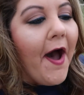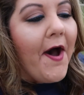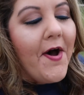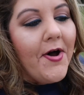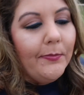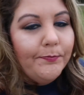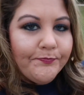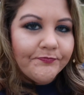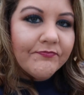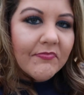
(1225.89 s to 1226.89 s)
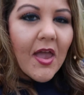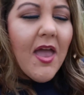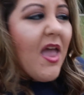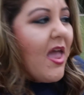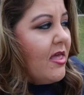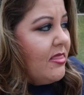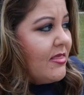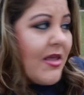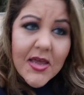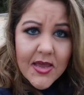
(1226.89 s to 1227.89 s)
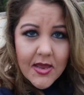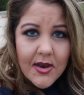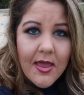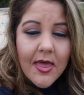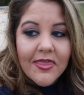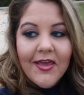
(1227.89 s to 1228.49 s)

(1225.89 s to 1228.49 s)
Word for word: Um, and then